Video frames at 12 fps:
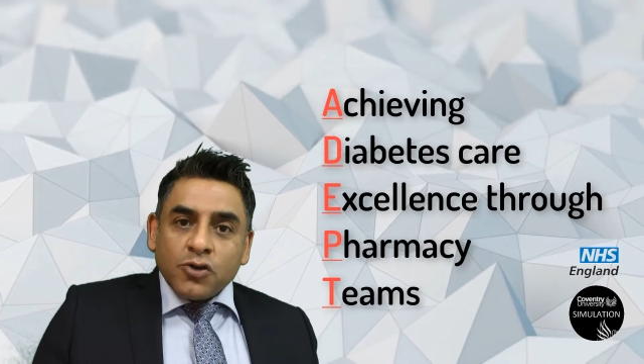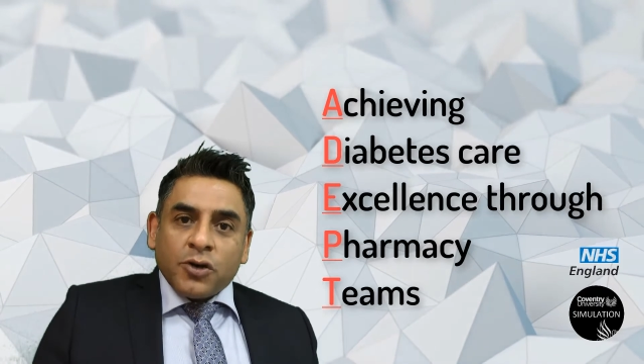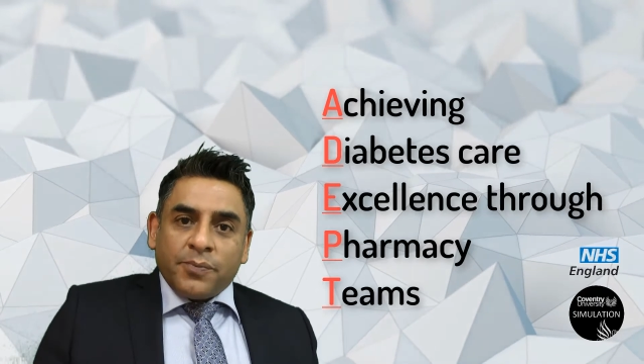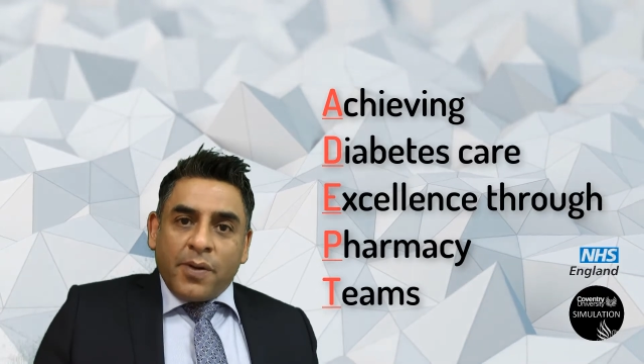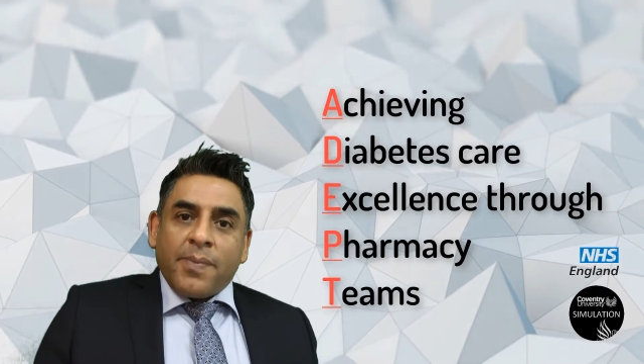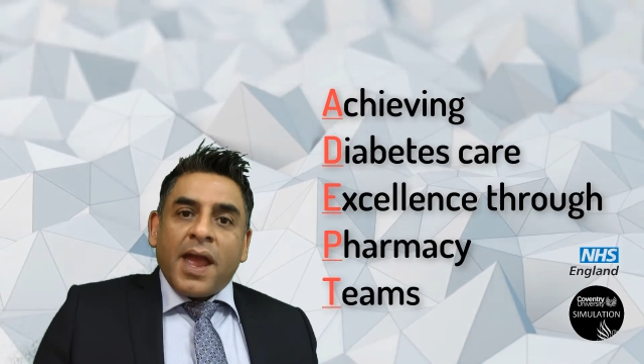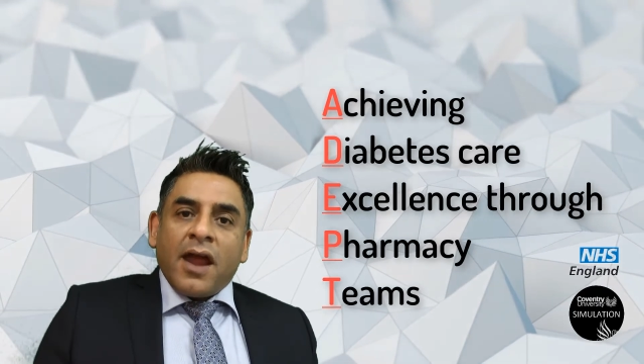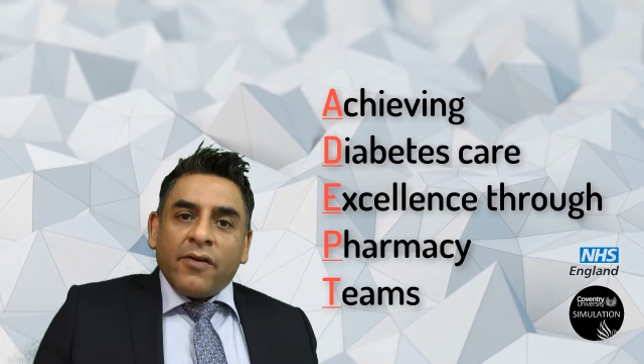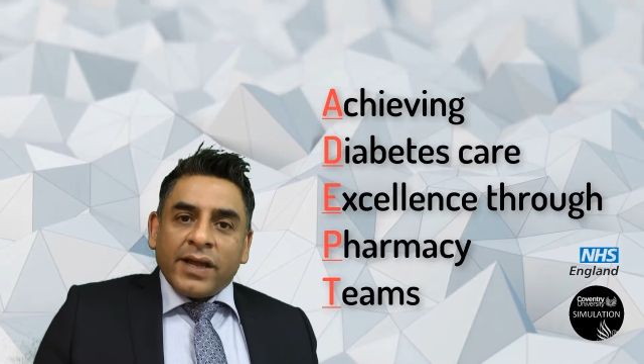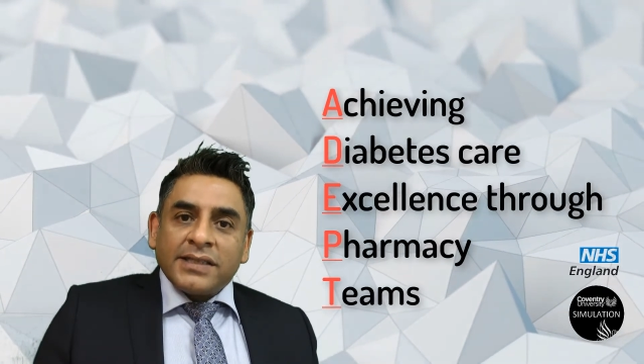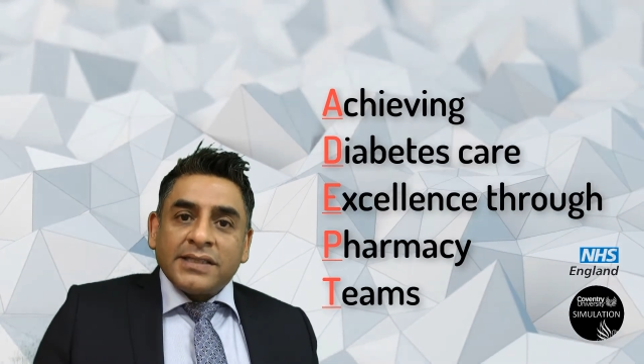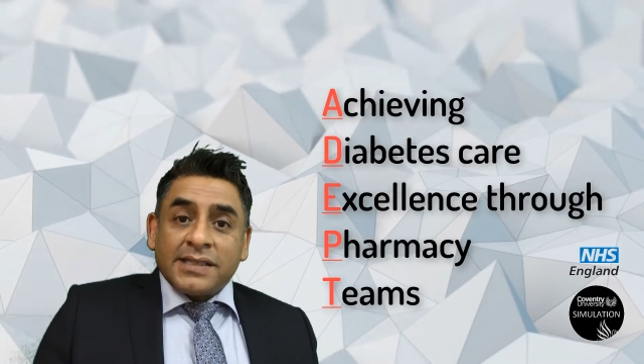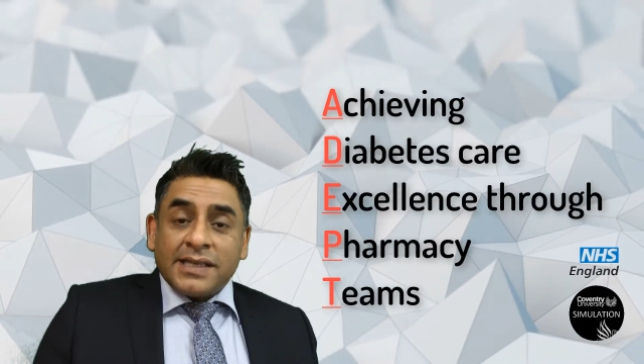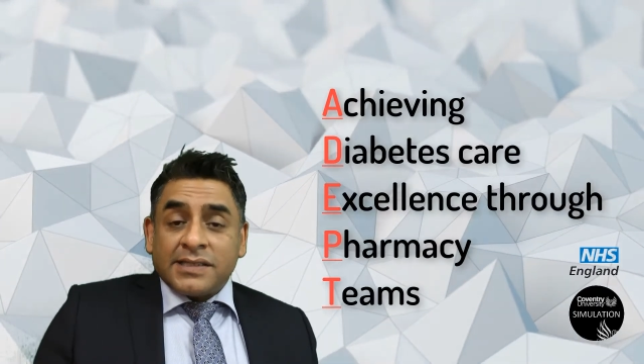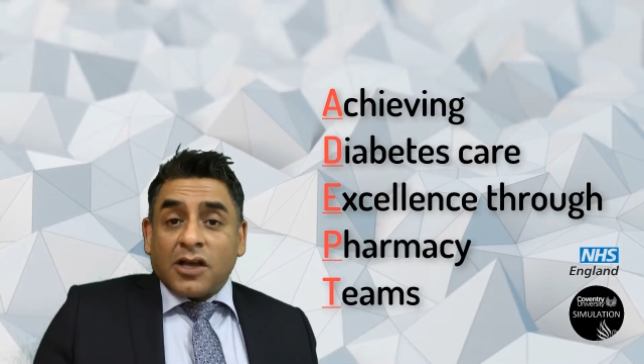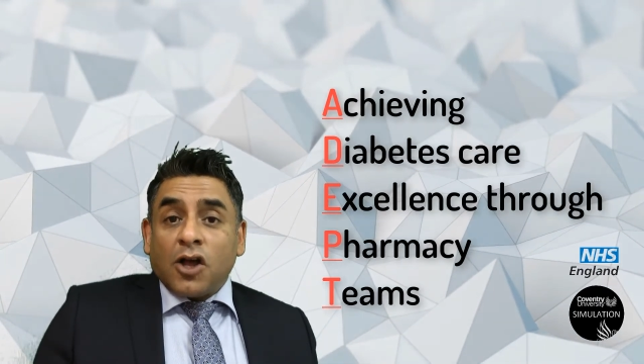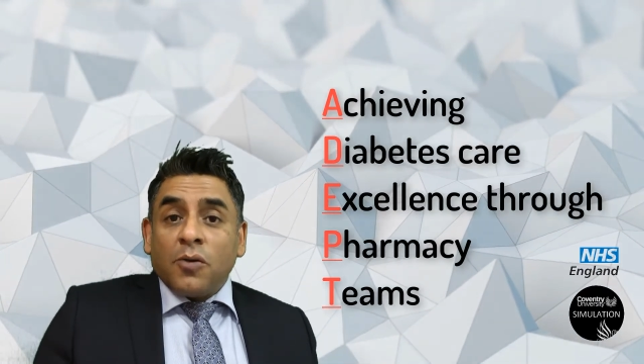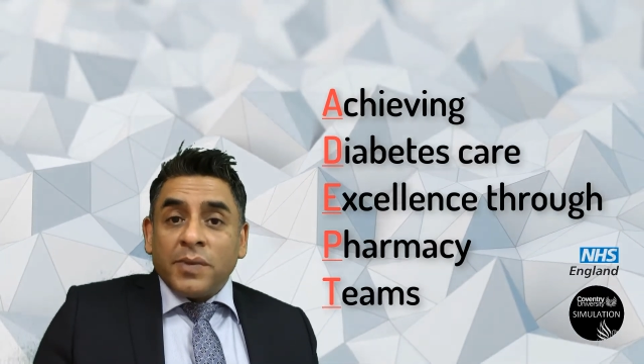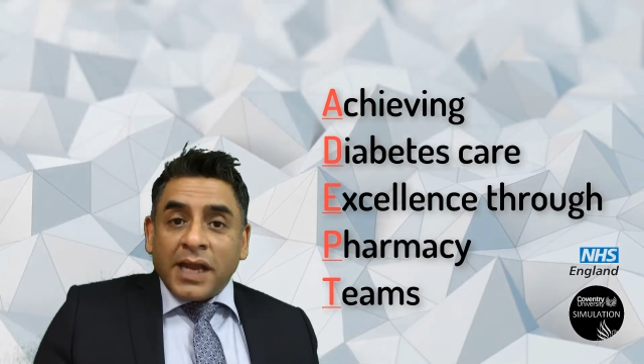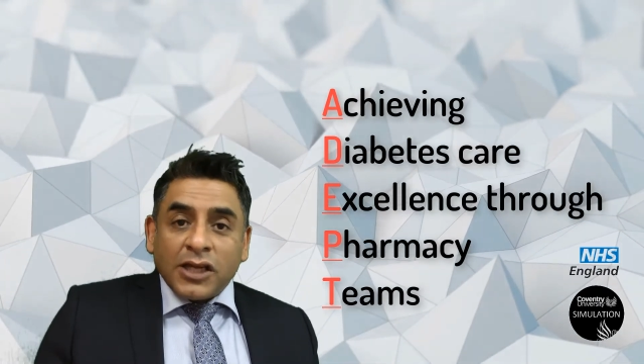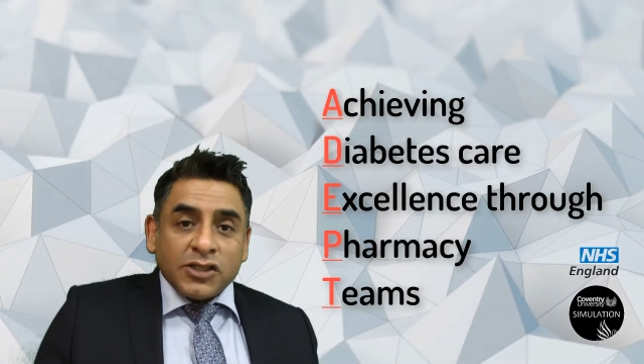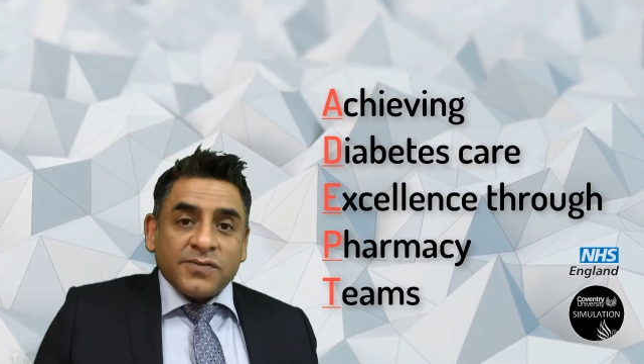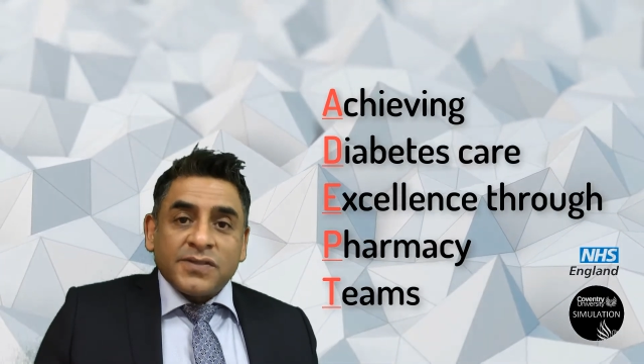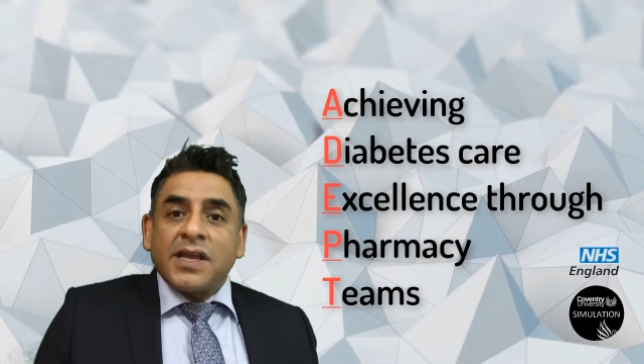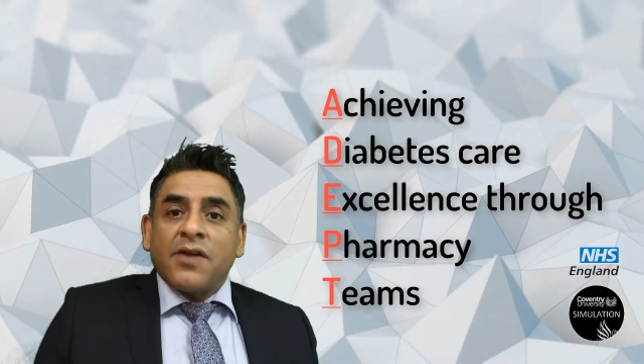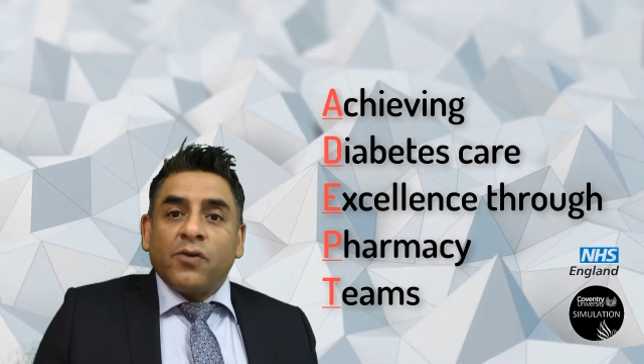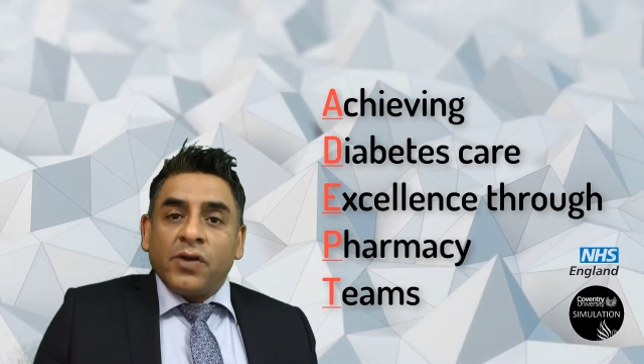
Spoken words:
to support patients with diabetes.